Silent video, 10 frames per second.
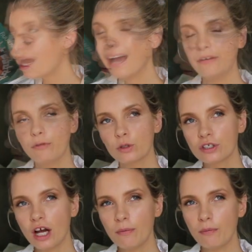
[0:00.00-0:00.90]
And if you're
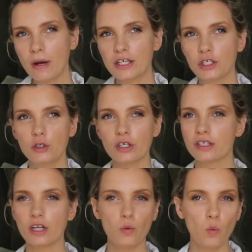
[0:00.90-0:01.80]
the type of person who
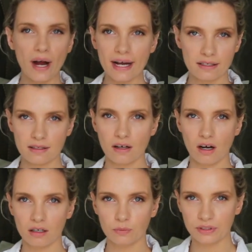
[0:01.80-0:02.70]
doesn't know where to
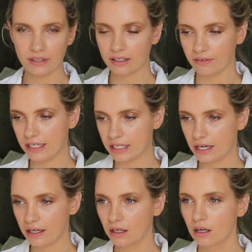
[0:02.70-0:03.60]
start with
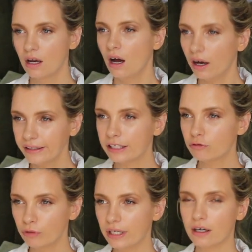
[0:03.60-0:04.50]
decorating, I think
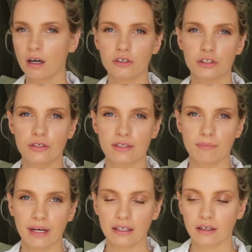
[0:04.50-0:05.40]
it's really hard choosing
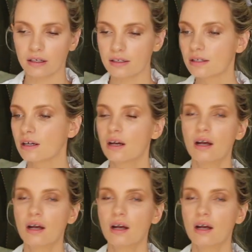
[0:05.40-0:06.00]
paint colours.